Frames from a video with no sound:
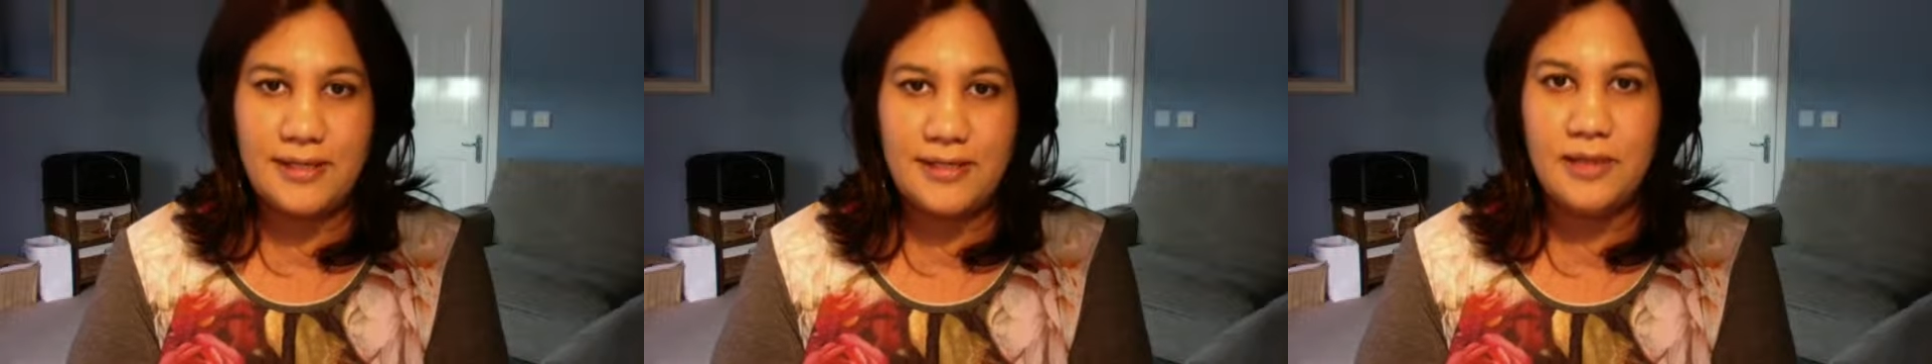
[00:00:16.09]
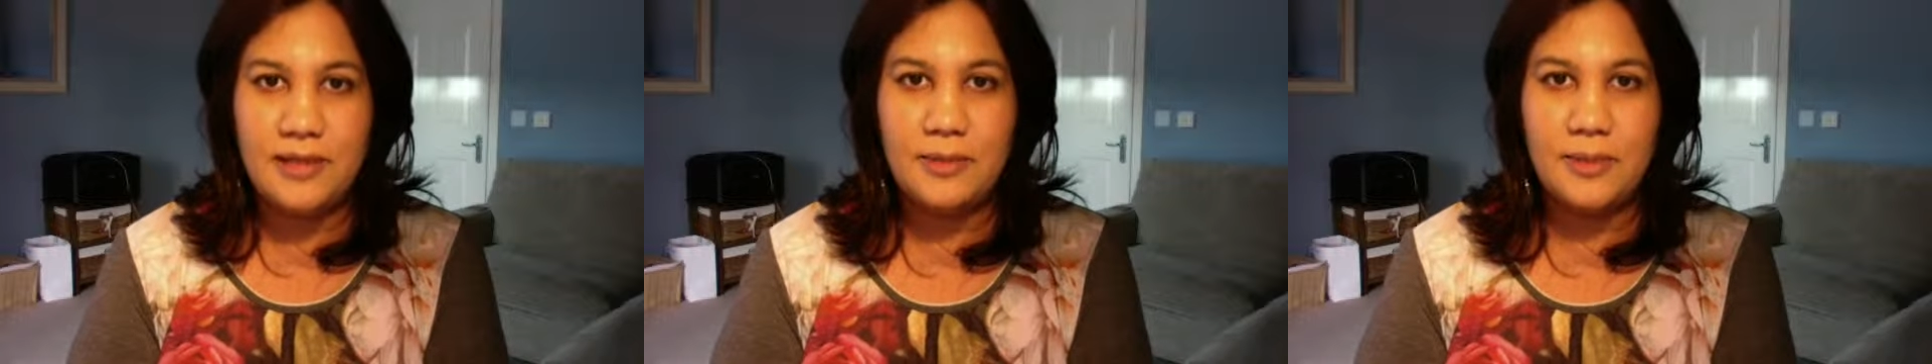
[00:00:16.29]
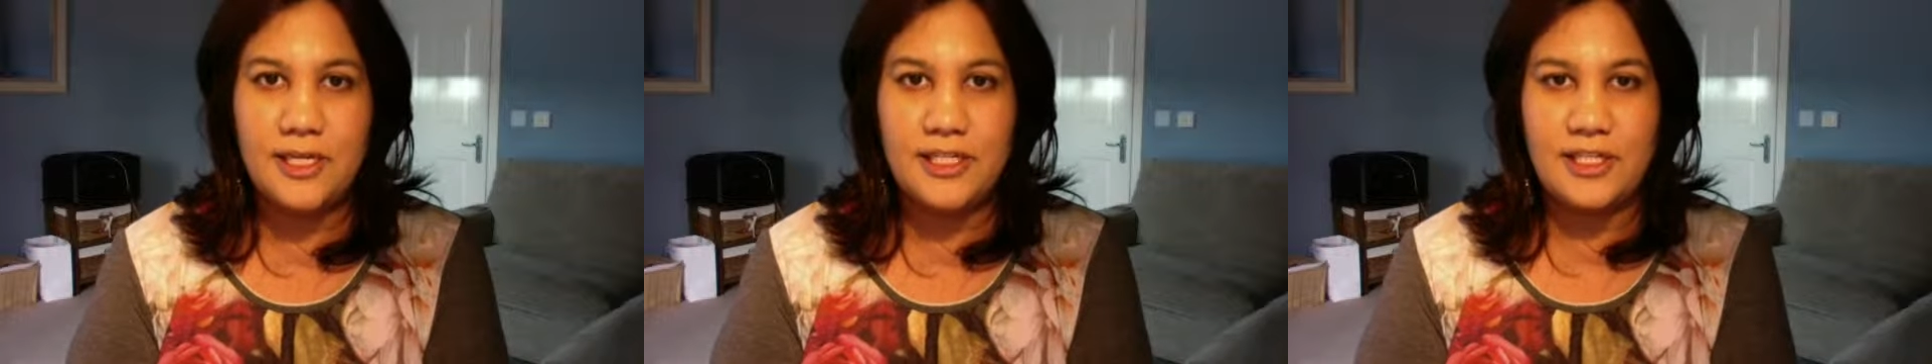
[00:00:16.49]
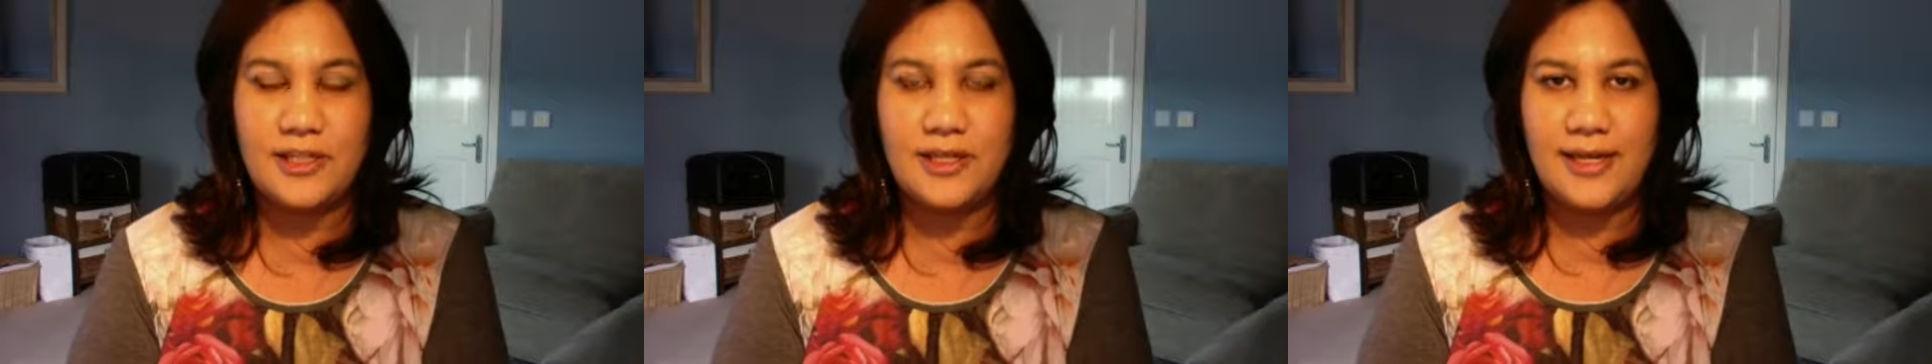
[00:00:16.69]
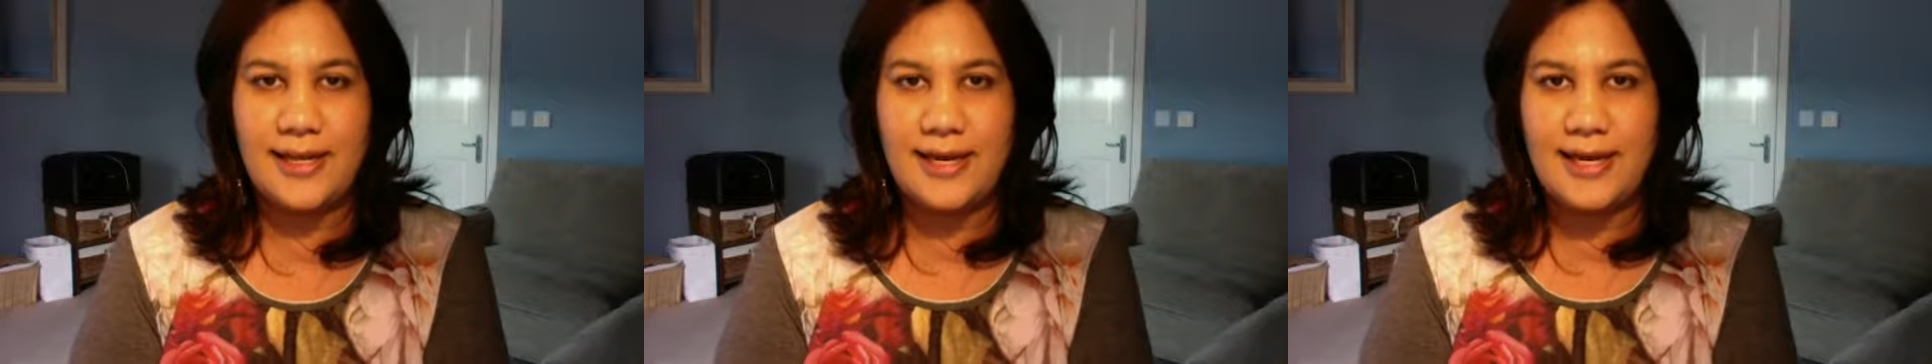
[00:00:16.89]
celebration
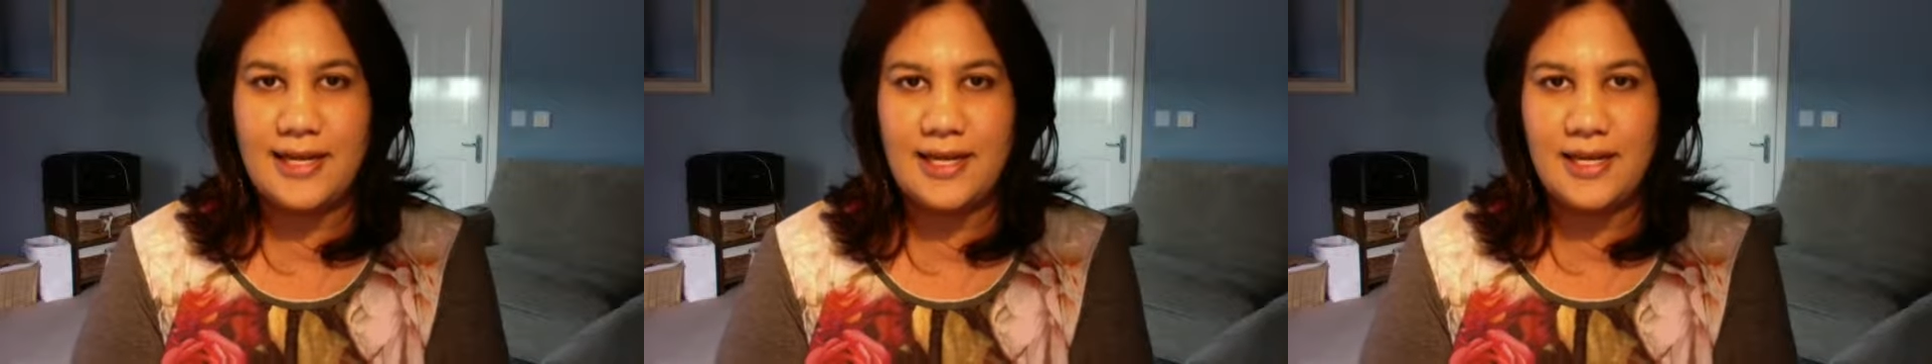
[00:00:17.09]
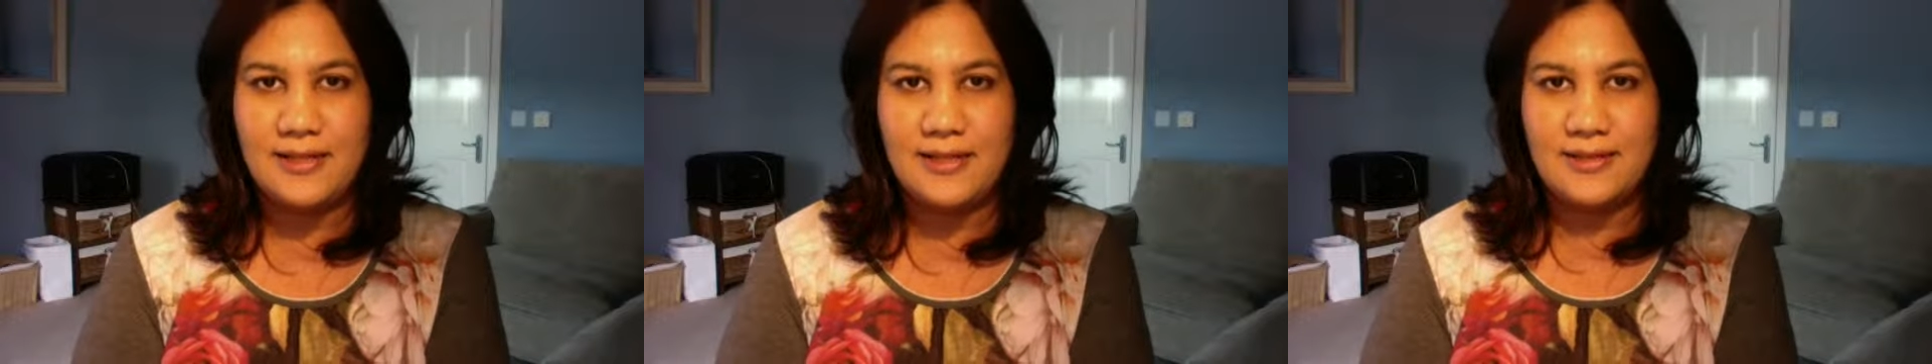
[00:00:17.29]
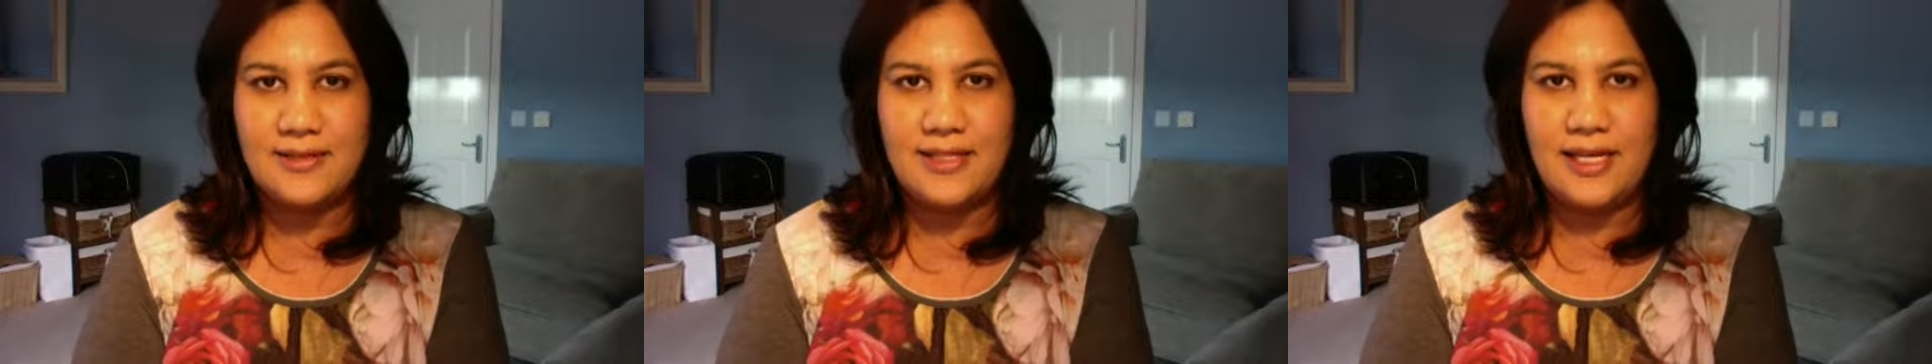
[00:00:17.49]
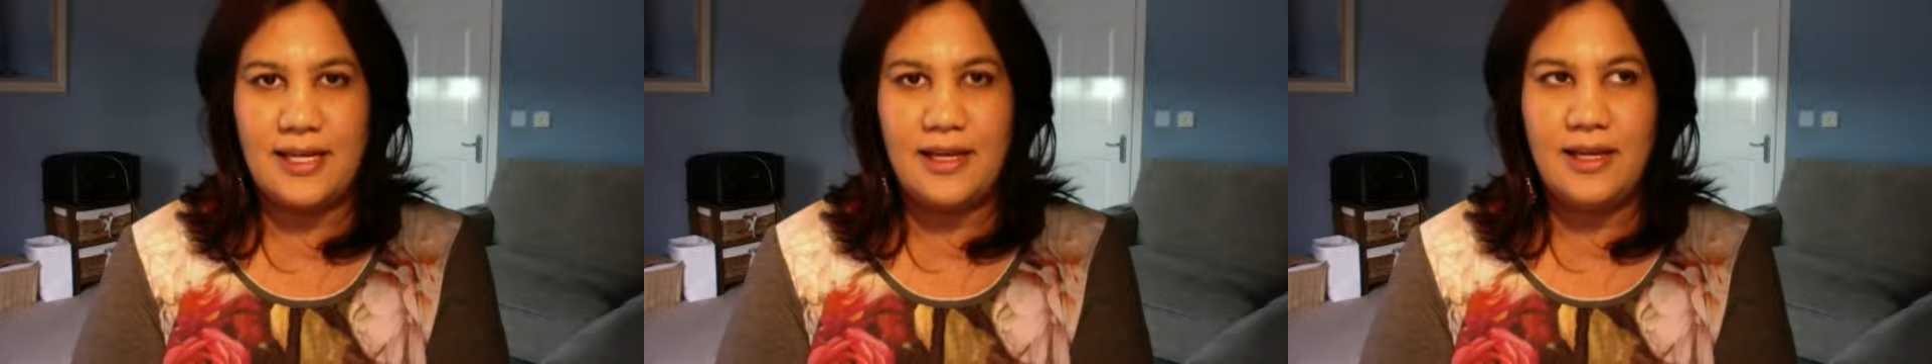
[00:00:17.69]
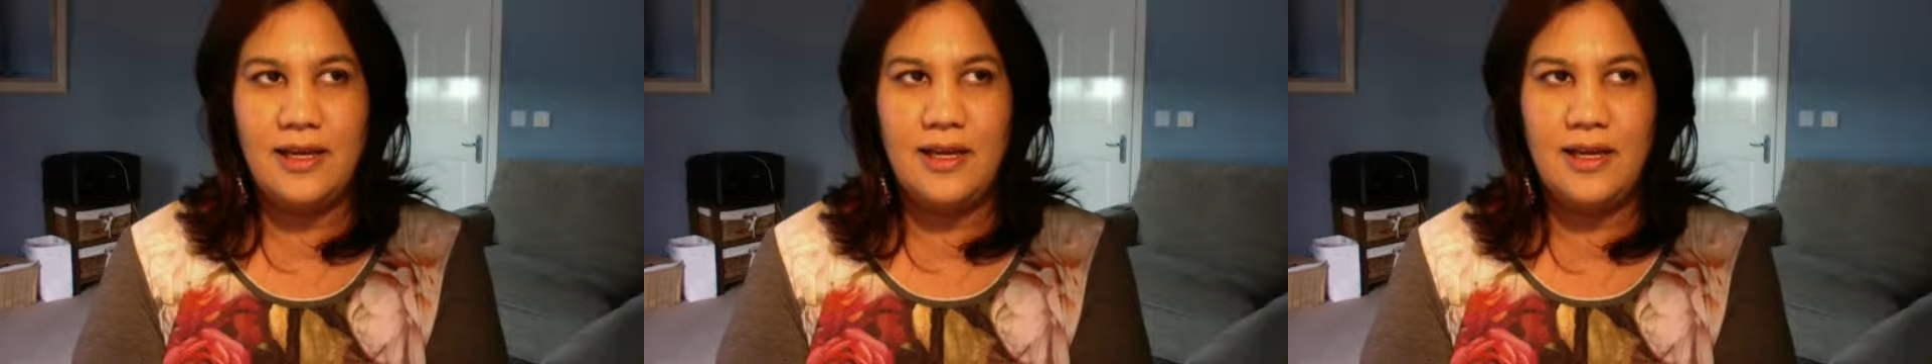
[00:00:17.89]
that I had
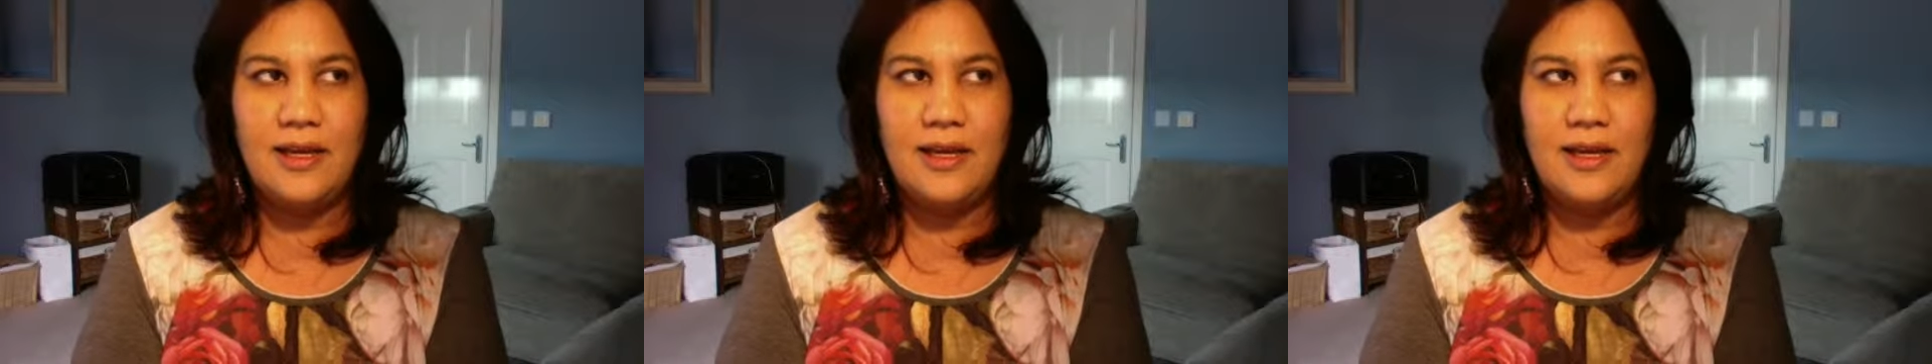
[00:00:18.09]
yesterday.